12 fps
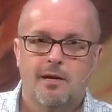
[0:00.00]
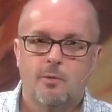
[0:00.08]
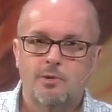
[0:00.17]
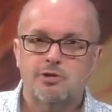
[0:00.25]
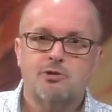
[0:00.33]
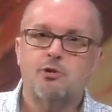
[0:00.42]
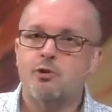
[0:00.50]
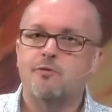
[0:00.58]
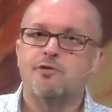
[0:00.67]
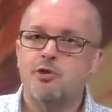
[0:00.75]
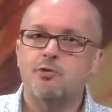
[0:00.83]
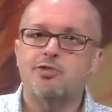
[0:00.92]
Now, what's true
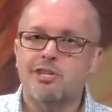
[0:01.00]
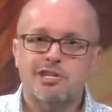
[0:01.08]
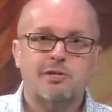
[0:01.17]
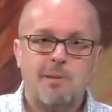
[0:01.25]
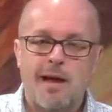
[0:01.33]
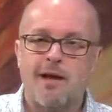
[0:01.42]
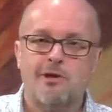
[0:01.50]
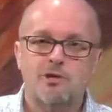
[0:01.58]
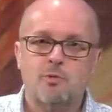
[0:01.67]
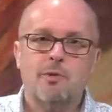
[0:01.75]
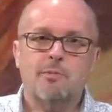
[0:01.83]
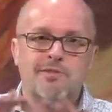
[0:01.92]
of choosing a
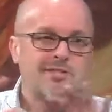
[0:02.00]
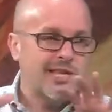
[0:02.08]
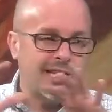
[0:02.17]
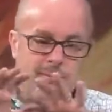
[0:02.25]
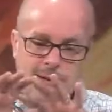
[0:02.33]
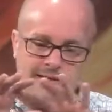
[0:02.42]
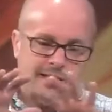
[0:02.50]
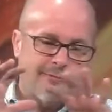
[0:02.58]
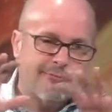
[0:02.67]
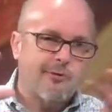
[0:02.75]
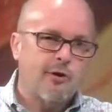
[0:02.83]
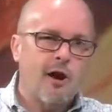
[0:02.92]
spouse, we must think about
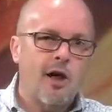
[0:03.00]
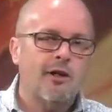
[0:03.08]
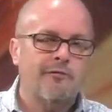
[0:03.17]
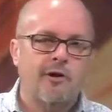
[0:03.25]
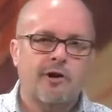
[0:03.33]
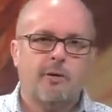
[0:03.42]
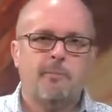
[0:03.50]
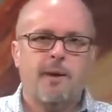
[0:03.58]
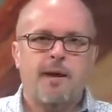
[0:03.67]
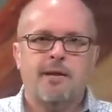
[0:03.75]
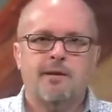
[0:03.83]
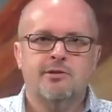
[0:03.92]
that for all of our
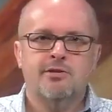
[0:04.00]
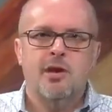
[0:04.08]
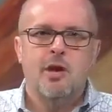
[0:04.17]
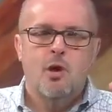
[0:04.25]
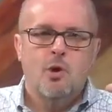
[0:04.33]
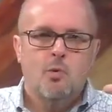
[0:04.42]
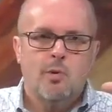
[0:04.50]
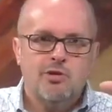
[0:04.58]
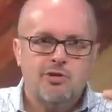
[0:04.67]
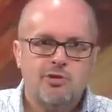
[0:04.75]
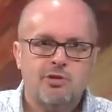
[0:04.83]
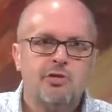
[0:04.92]
companions. We
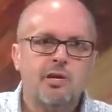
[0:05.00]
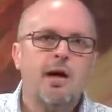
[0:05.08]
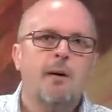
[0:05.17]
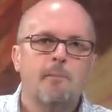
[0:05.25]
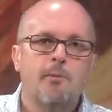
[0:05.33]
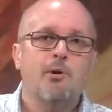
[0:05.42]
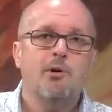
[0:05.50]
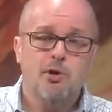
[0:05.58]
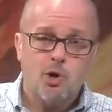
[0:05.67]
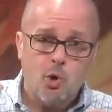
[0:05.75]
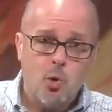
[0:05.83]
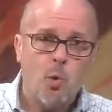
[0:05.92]
should not
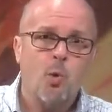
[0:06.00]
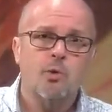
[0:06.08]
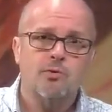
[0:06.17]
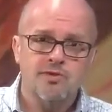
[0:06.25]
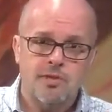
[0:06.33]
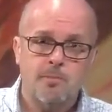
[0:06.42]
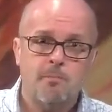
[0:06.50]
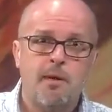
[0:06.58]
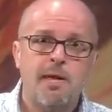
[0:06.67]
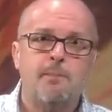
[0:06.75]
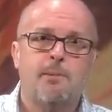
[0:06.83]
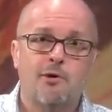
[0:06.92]
put quarrelsome
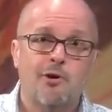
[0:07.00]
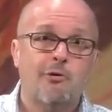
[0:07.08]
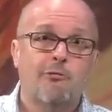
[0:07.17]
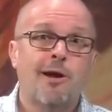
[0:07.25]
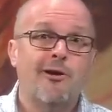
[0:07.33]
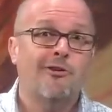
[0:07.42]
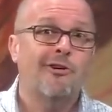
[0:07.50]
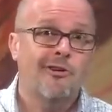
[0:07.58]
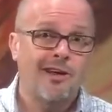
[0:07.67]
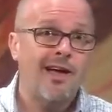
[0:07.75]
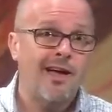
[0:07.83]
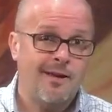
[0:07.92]
people around our
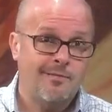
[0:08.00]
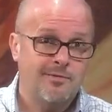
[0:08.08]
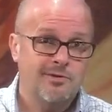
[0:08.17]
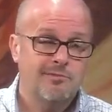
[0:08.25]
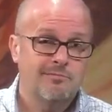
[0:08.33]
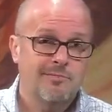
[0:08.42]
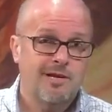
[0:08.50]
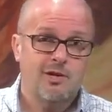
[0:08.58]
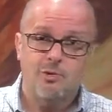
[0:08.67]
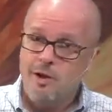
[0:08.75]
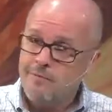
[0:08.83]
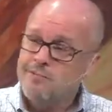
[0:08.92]
lives.
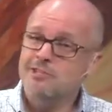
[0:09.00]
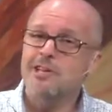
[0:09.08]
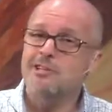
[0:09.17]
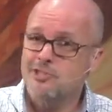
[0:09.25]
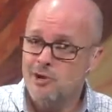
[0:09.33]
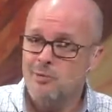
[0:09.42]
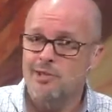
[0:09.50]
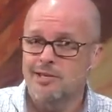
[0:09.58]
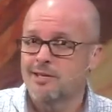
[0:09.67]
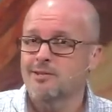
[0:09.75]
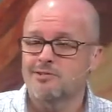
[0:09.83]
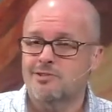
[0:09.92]
And you have a say-so in
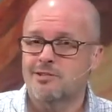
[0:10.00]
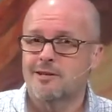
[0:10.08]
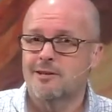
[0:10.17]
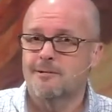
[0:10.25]
this.